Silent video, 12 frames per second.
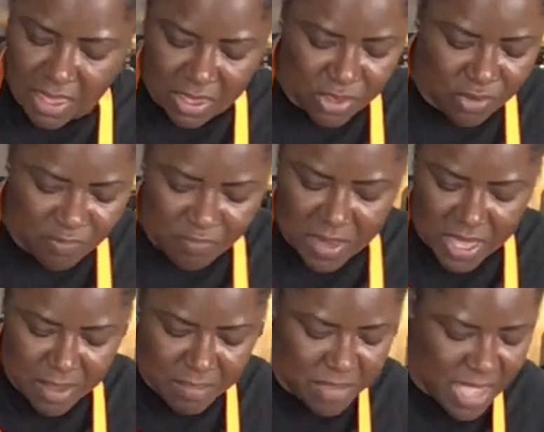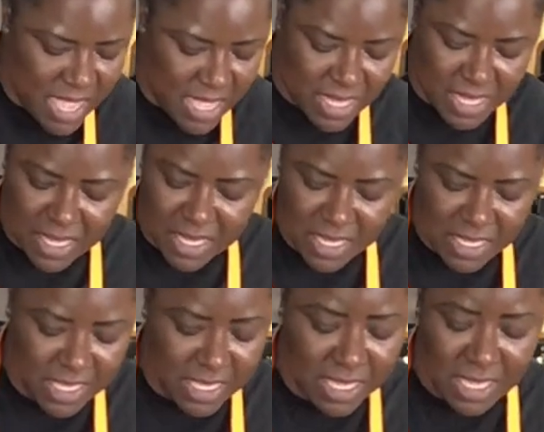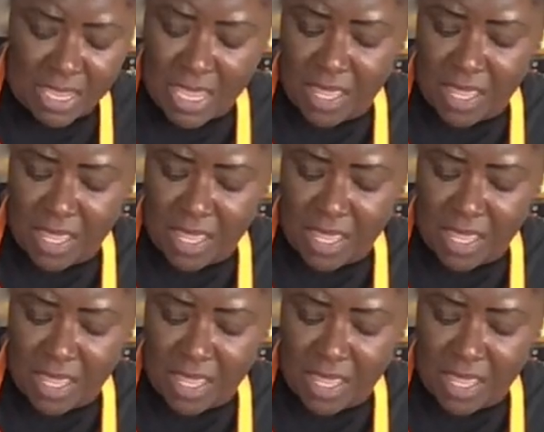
you've been baking, cooking,